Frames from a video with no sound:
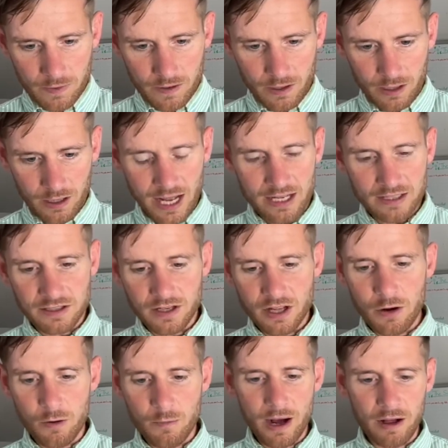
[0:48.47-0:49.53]
like to
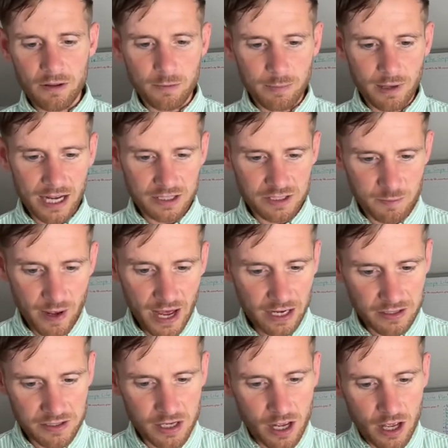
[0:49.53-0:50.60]
know about the black
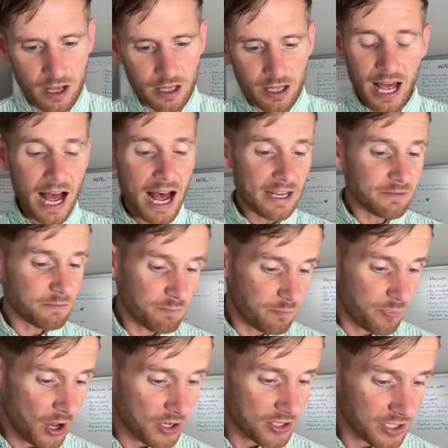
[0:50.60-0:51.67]
specks. Like I
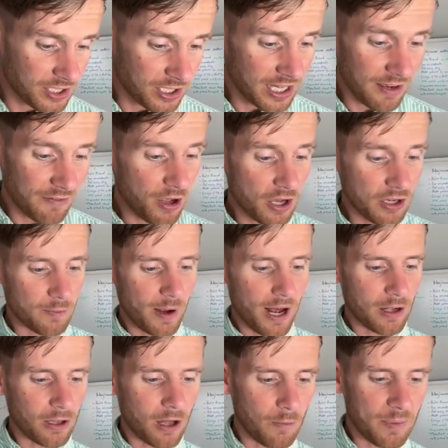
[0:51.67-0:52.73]
personally, I've heard about a
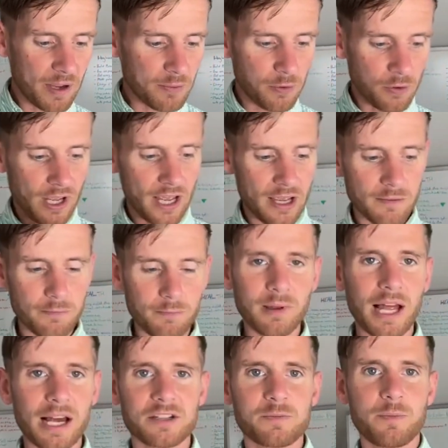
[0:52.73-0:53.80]
lot of people getting
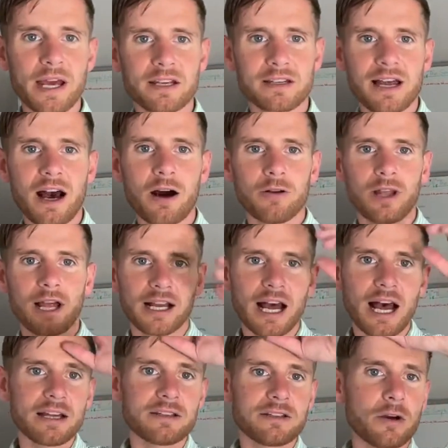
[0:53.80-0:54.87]
black specks out. Like
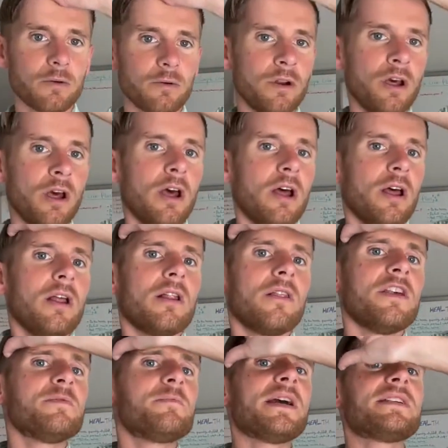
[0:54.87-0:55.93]
I don't.
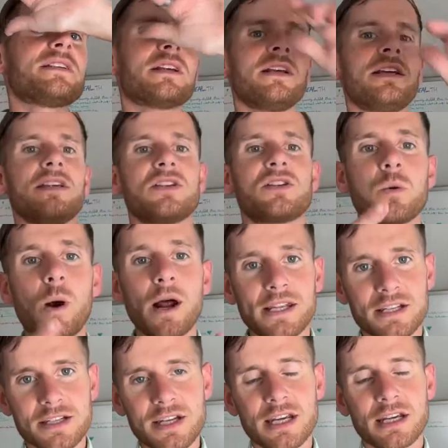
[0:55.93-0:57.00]
There's
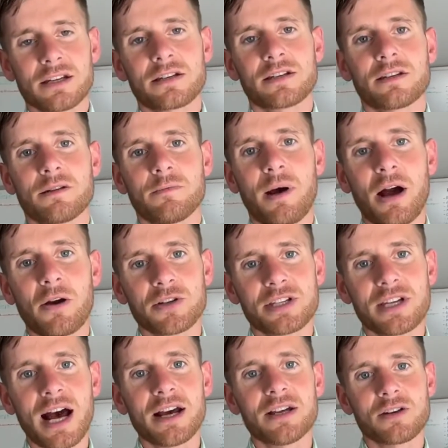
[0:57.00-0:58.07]
26
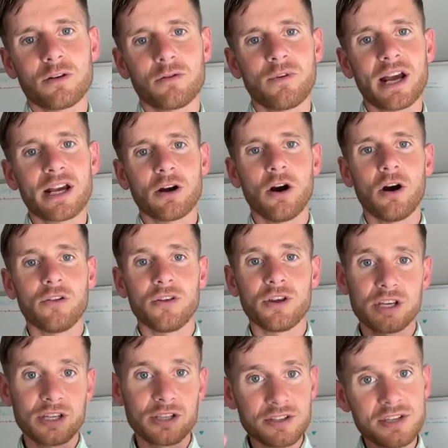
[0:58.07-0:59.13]
parasites on record that you
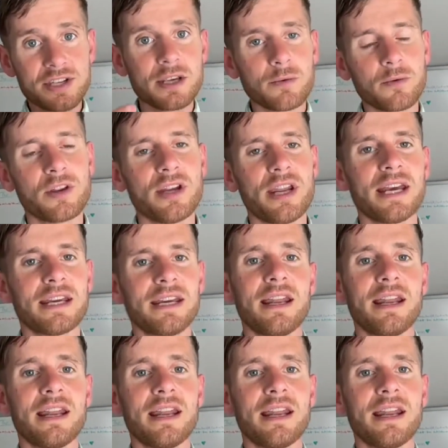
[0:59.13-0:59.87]
can see with the naked